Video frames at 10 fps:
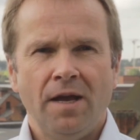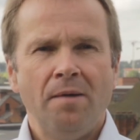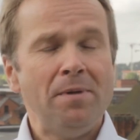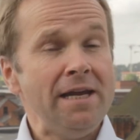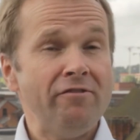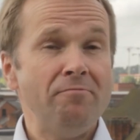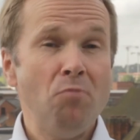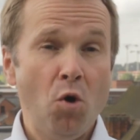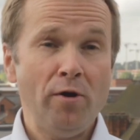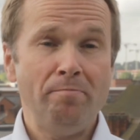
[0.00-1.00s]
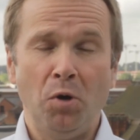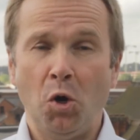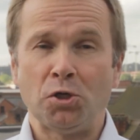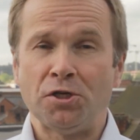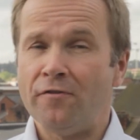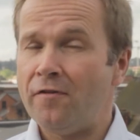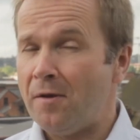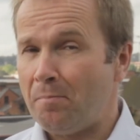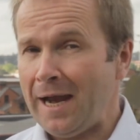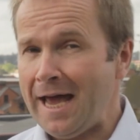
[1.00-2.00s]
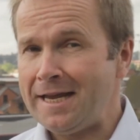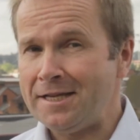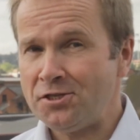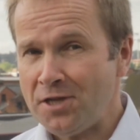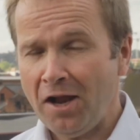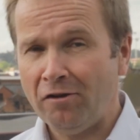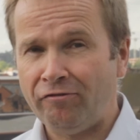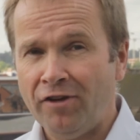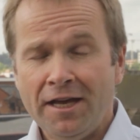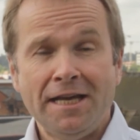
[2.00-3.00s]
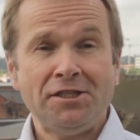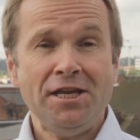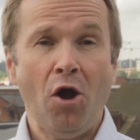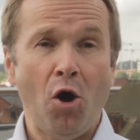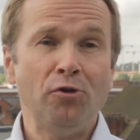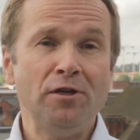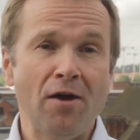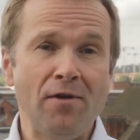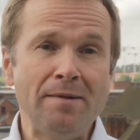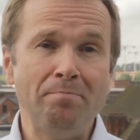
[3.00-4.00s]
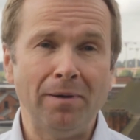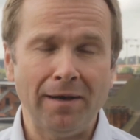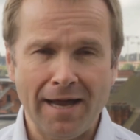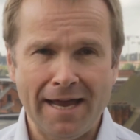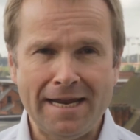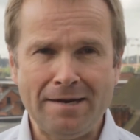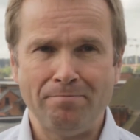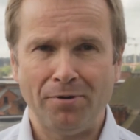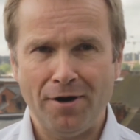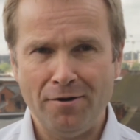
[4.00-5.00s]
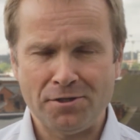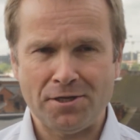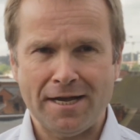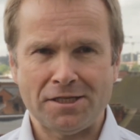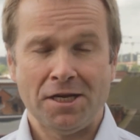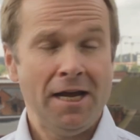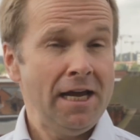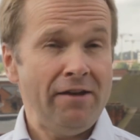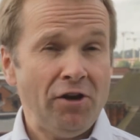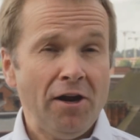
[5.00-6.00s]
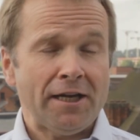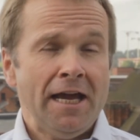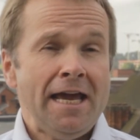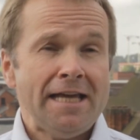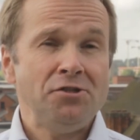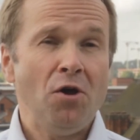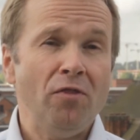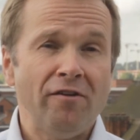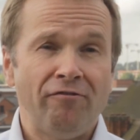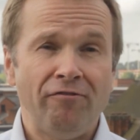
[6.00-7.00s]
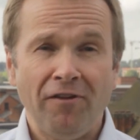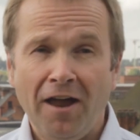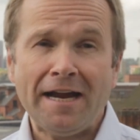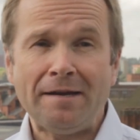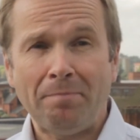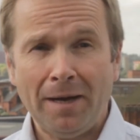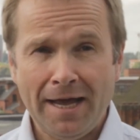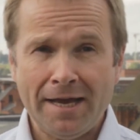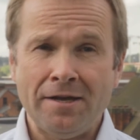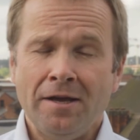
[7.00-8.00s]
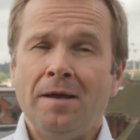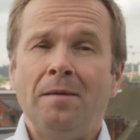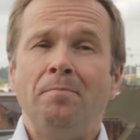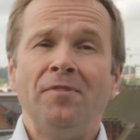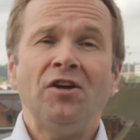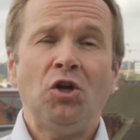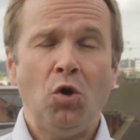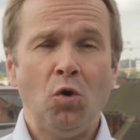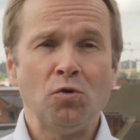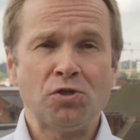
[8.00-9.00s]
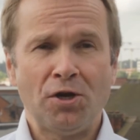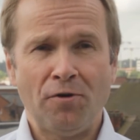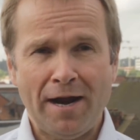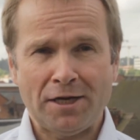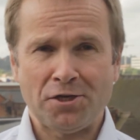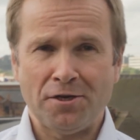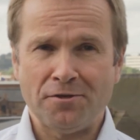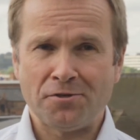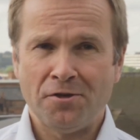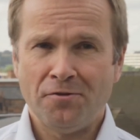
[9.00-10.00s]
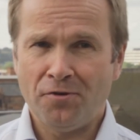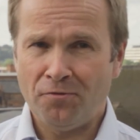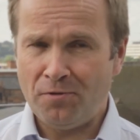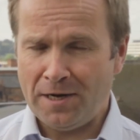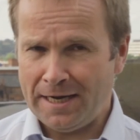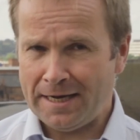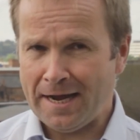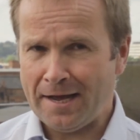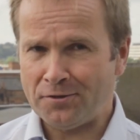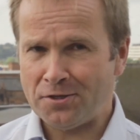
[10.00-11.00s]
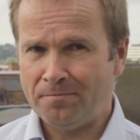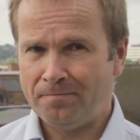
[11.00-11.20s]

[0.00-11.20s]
But even more important than the plan itself is the ongoing planning process. If you like, it's not the flight plan, but the course corrections that really count.